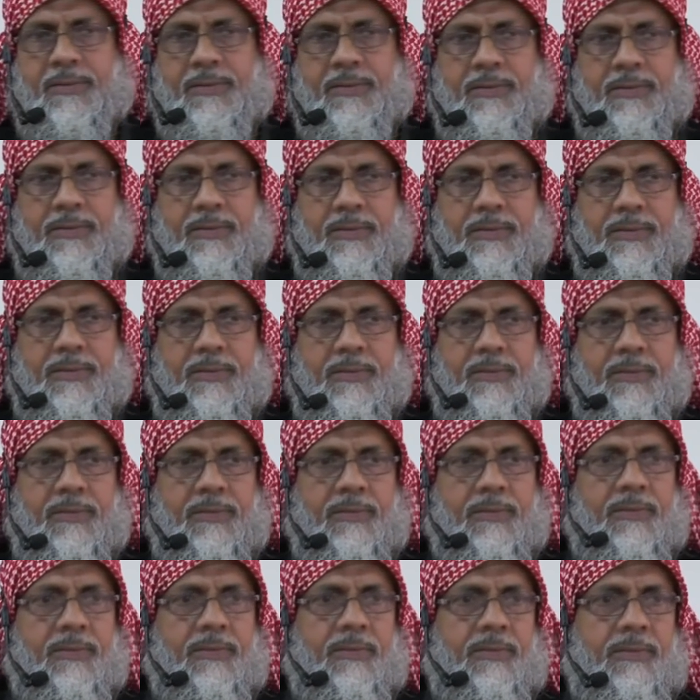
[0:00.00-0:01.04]

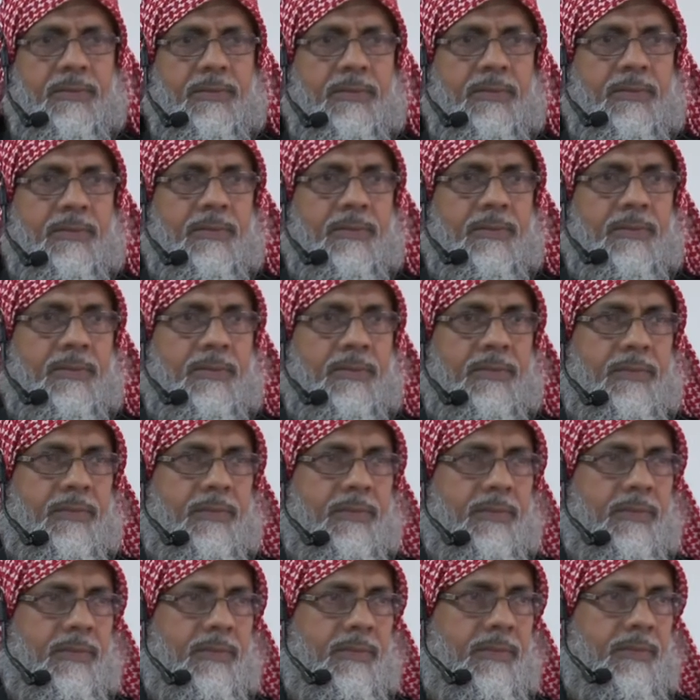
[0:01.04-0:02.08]

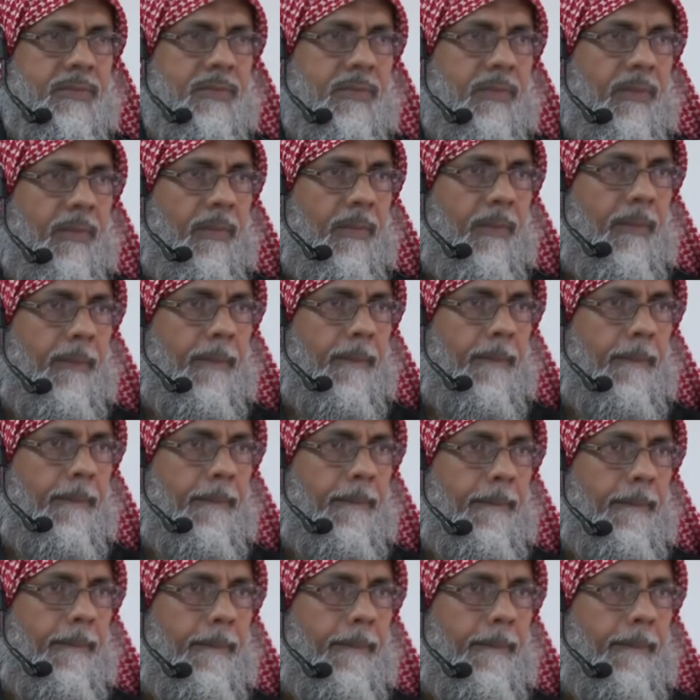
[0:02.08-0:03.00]
Nothing is said.